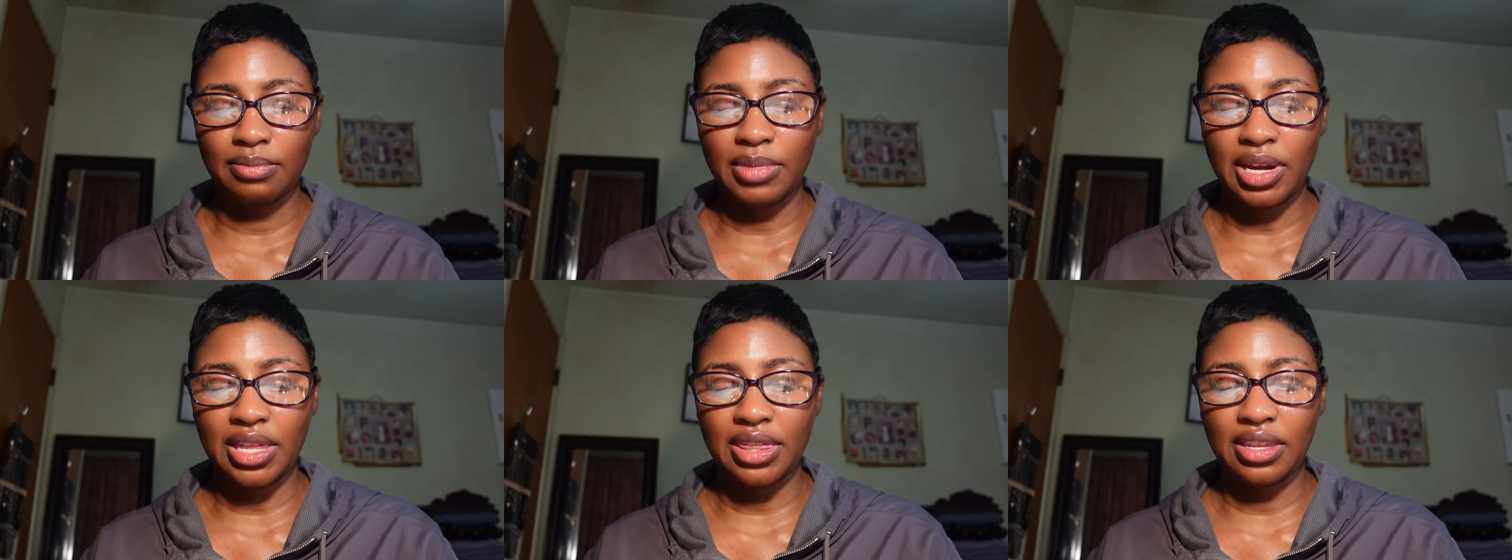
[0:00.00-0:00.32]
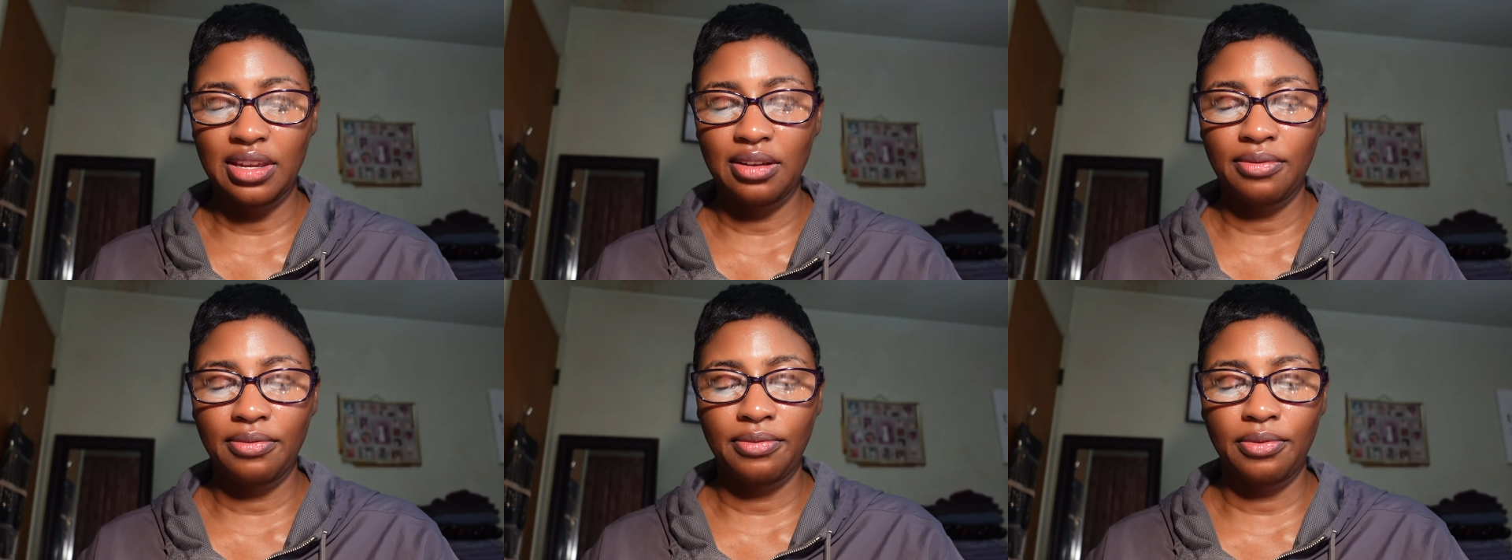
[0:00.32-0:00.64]
I
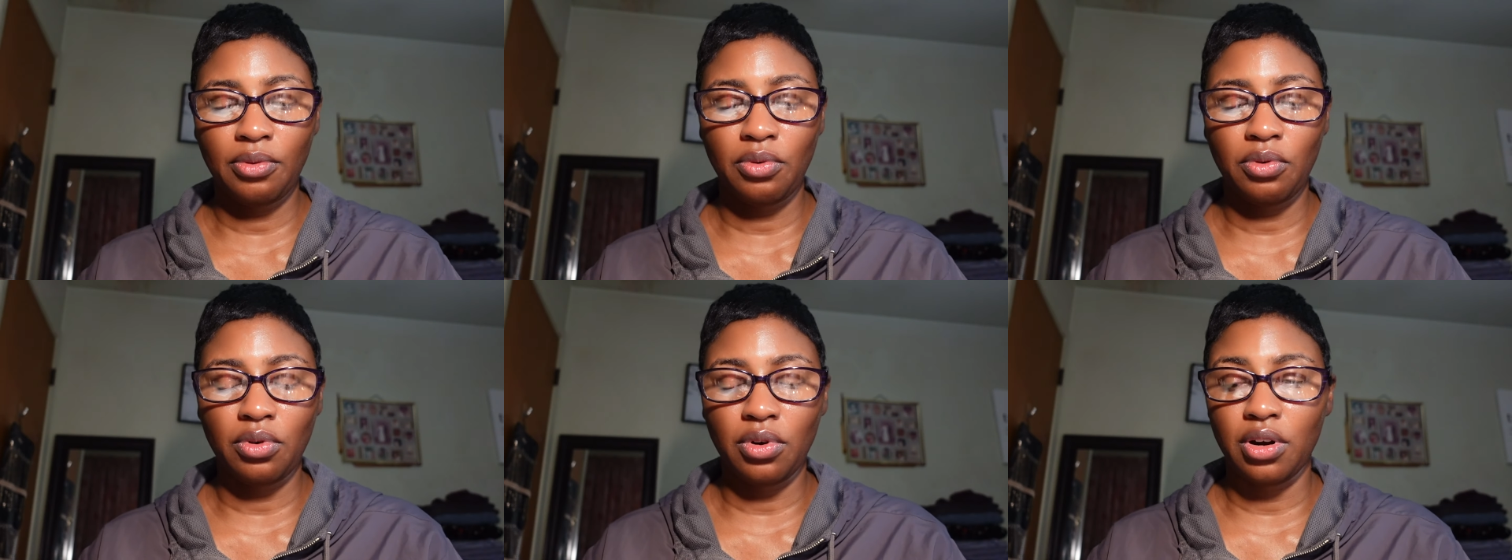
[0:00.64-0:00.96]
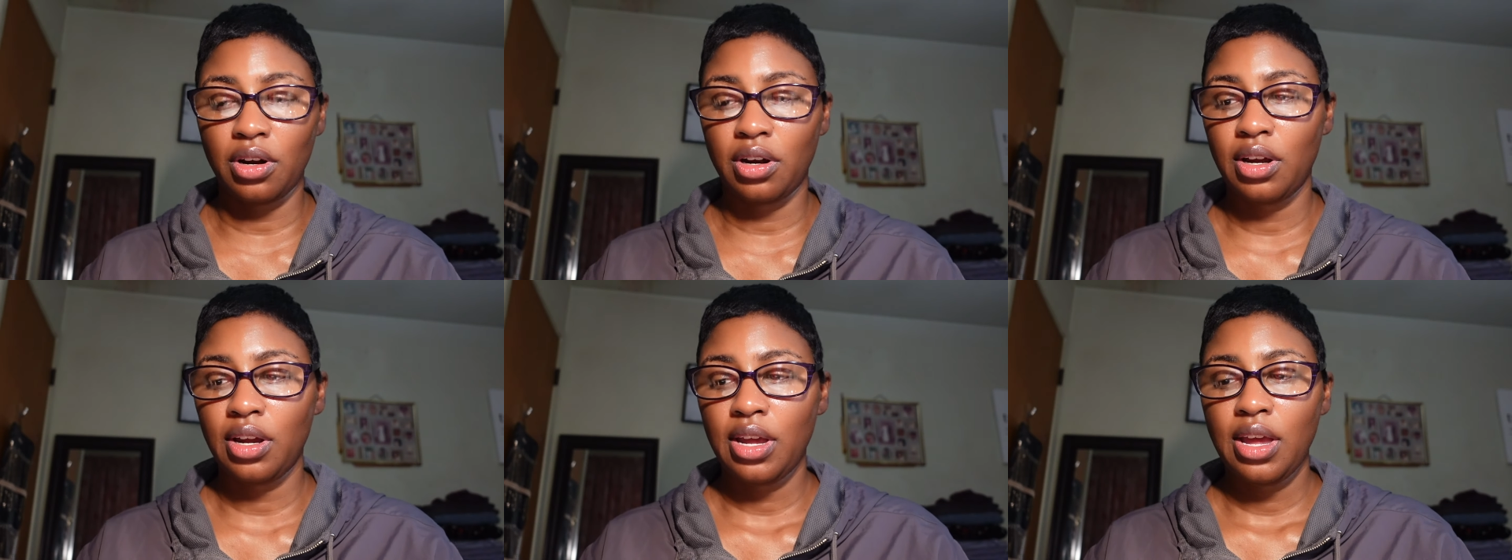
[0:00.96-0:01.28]
think
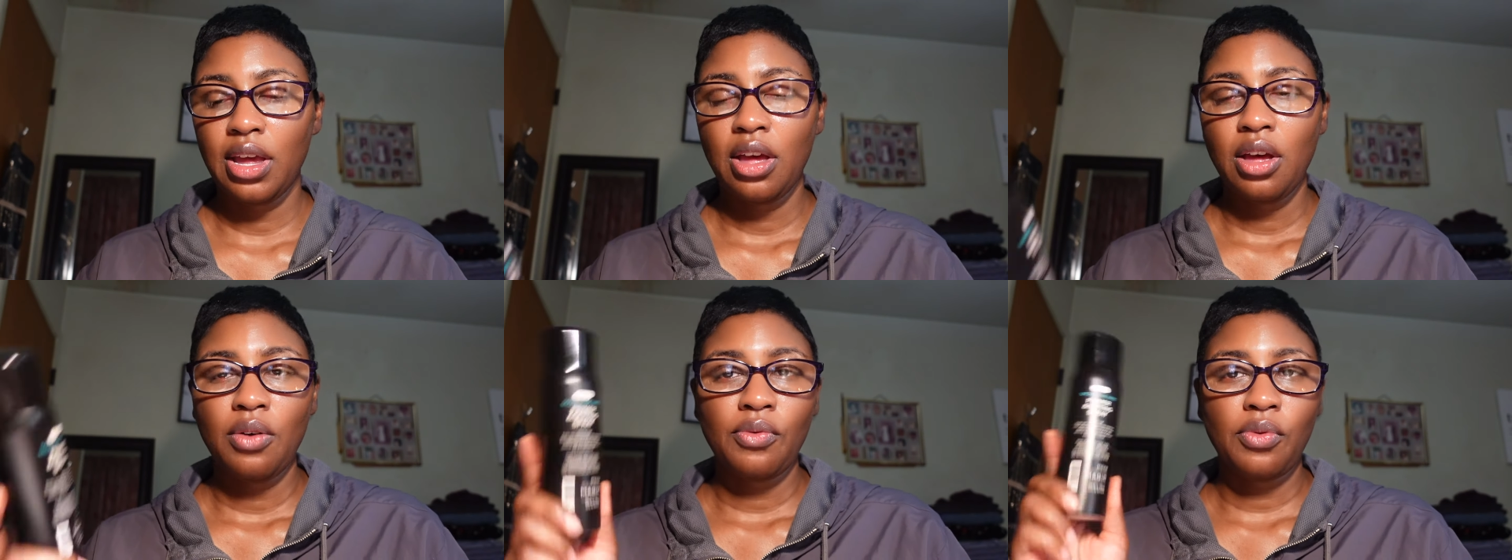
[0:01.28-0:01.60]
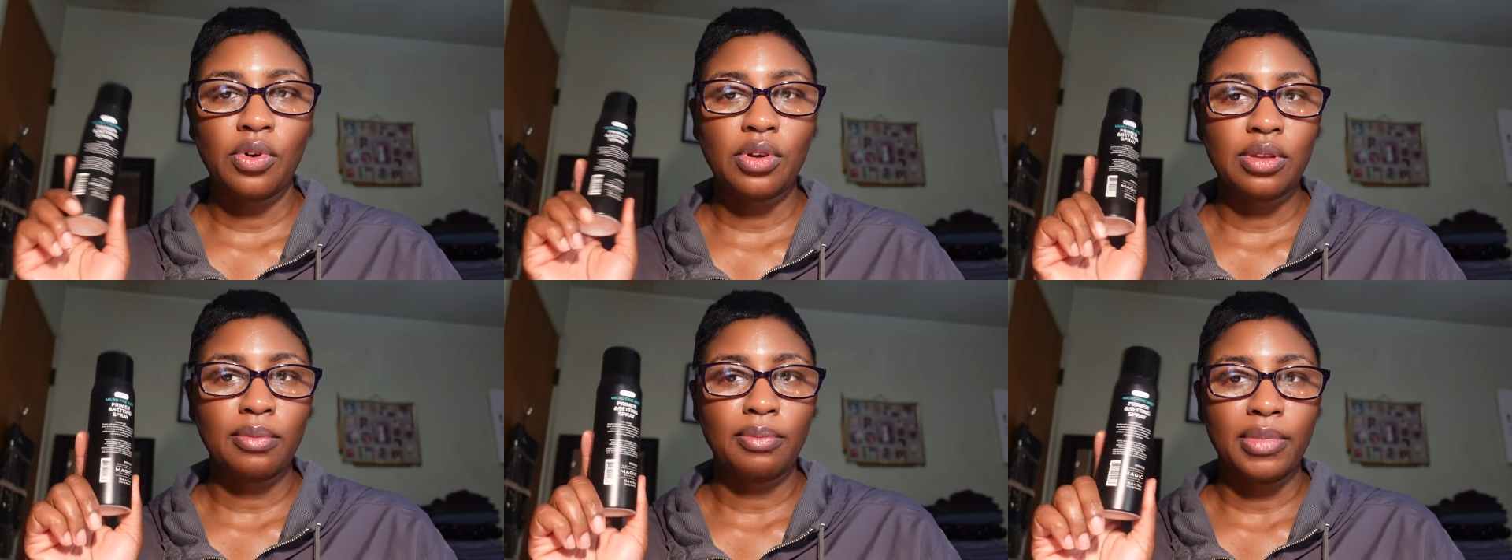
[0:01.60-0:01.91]
for
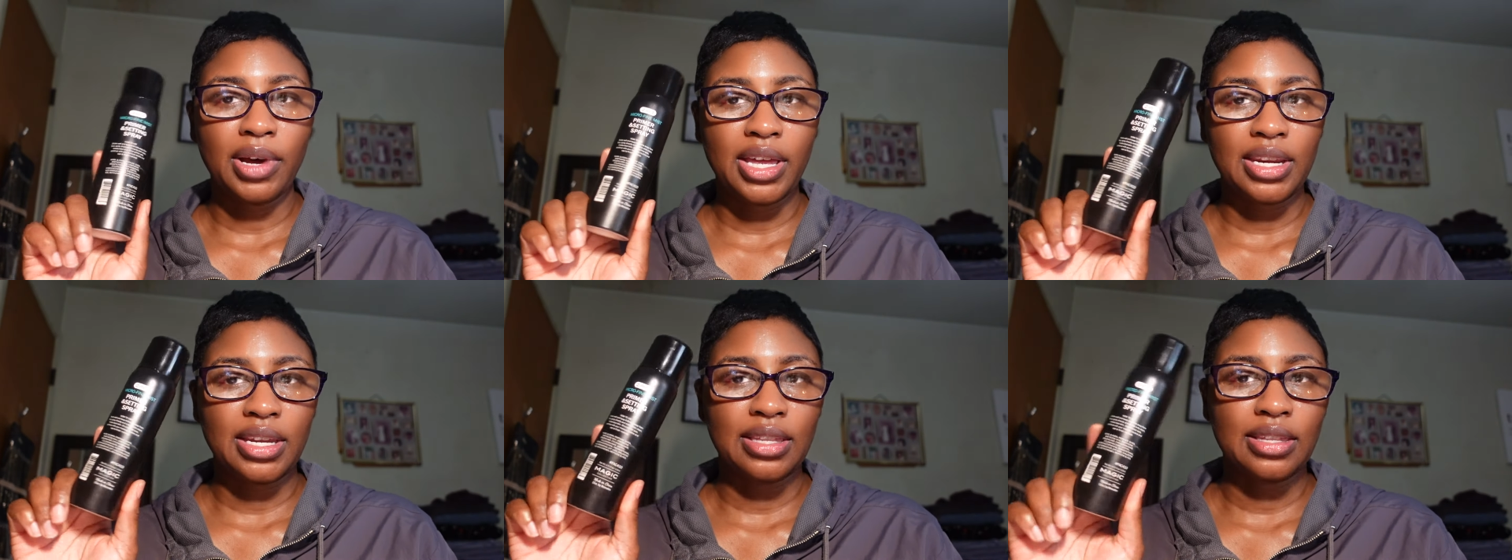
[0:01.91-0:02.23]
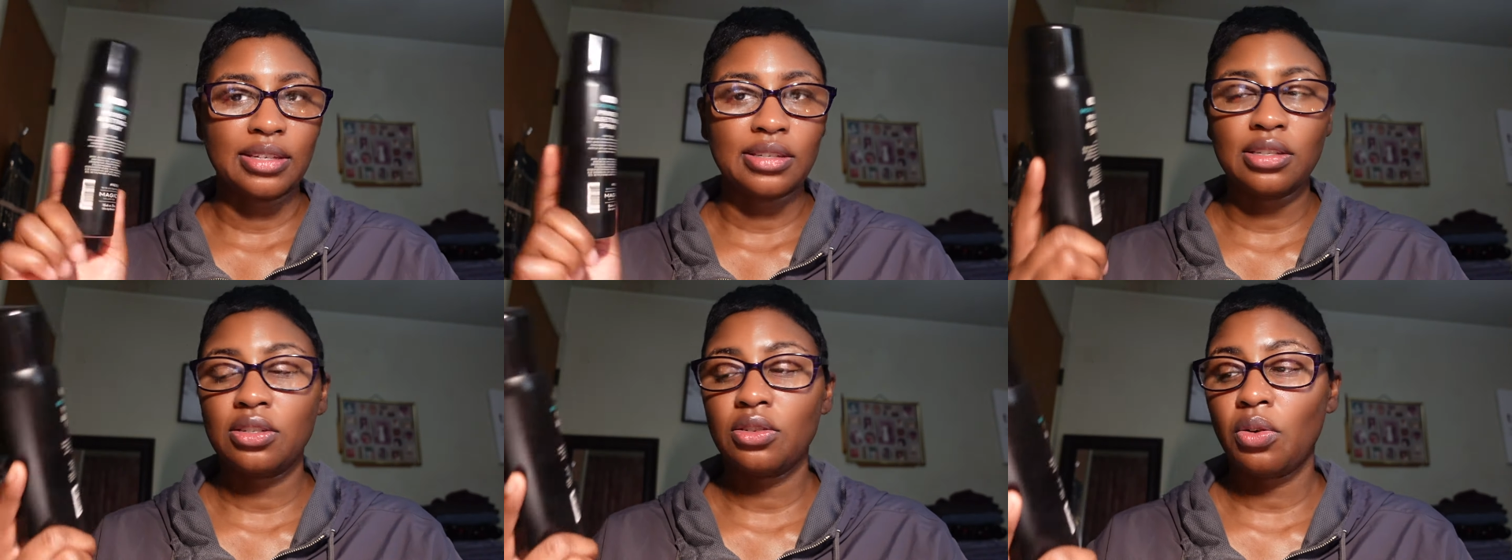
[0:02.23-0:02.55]
the money,
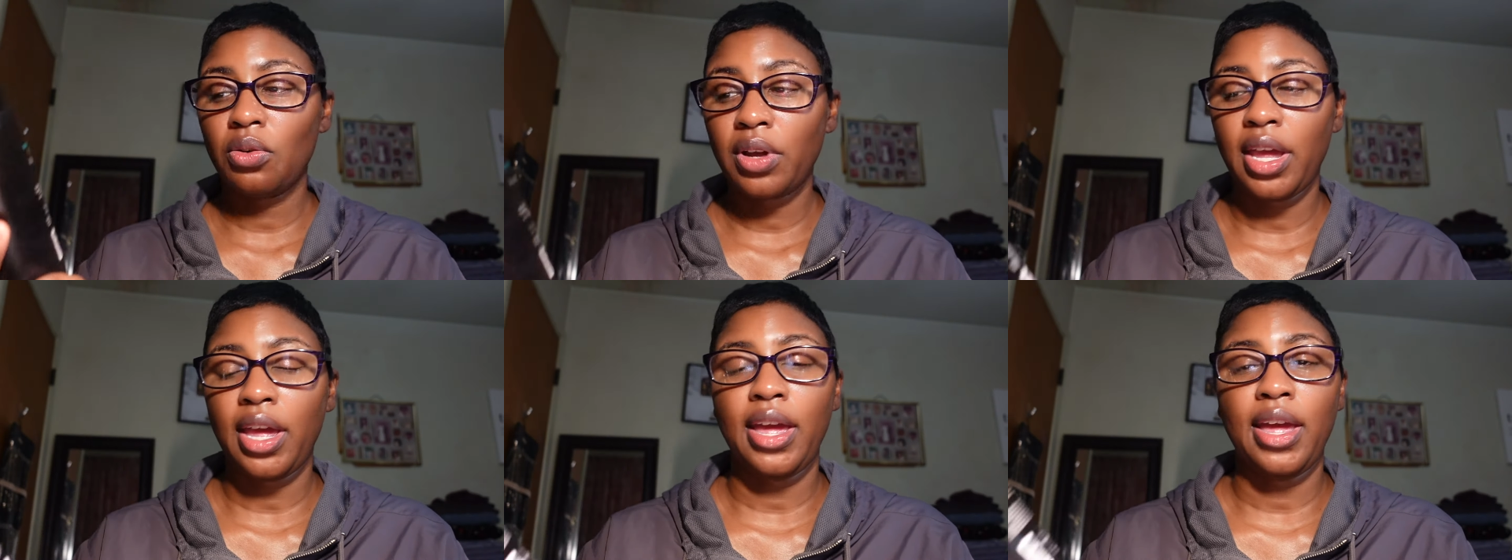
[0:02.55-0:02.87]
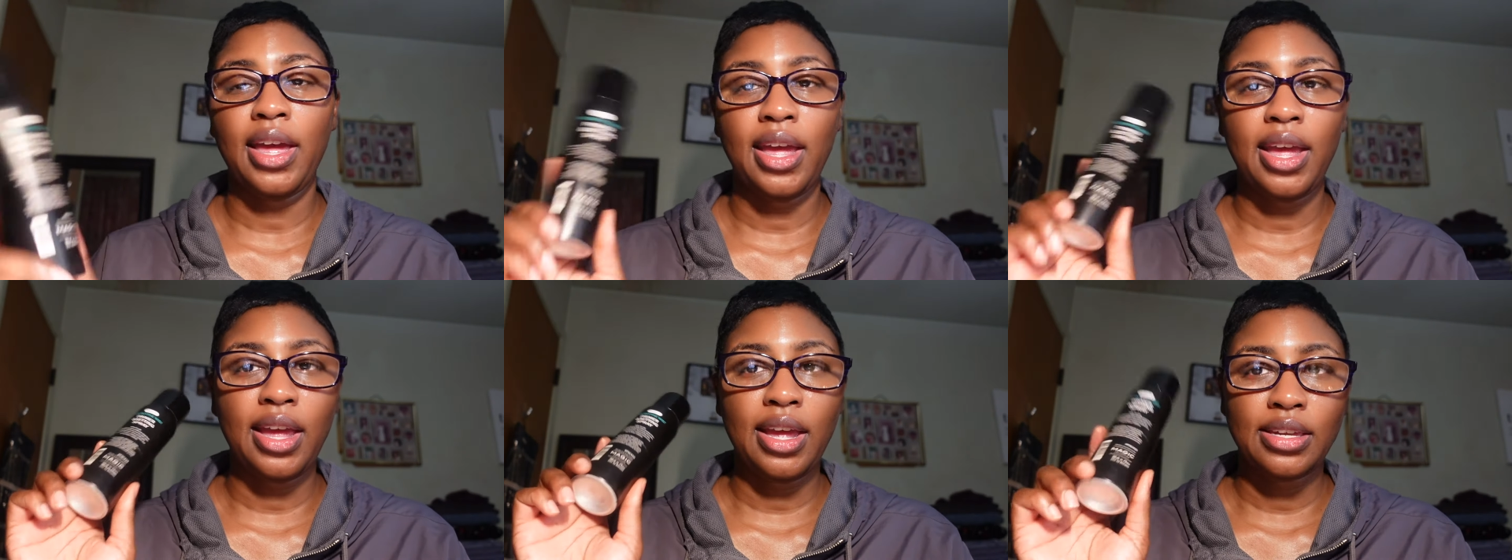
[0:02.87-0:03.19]
this is
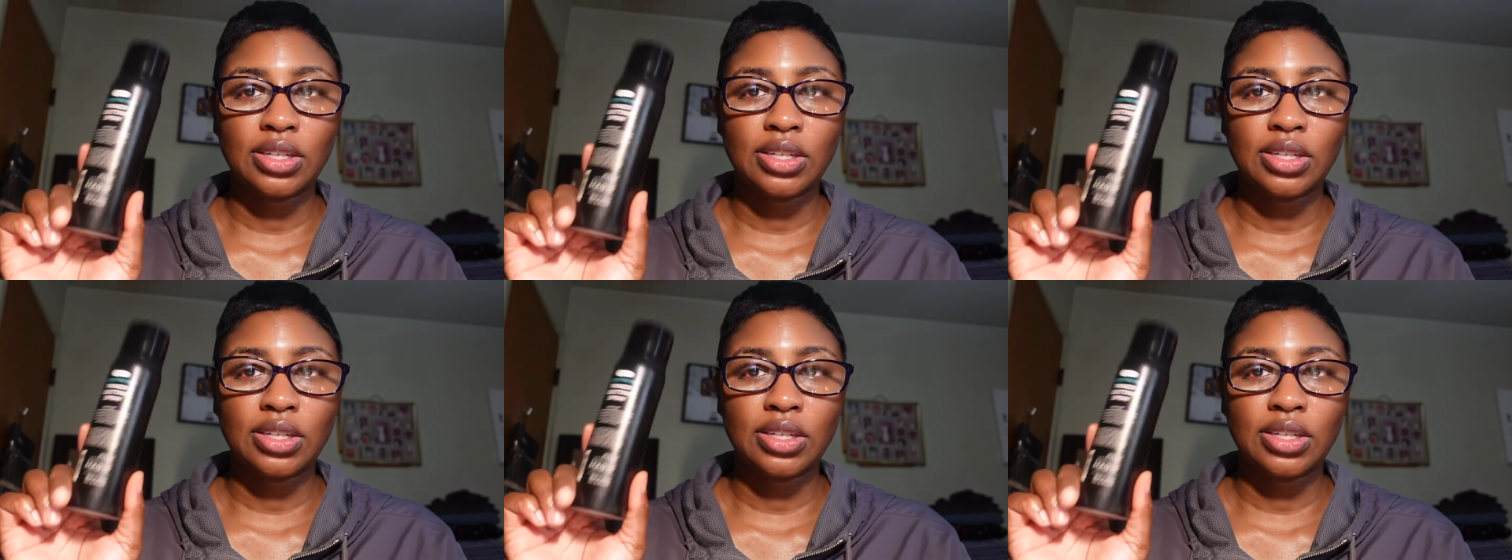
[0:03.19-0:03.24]
okay.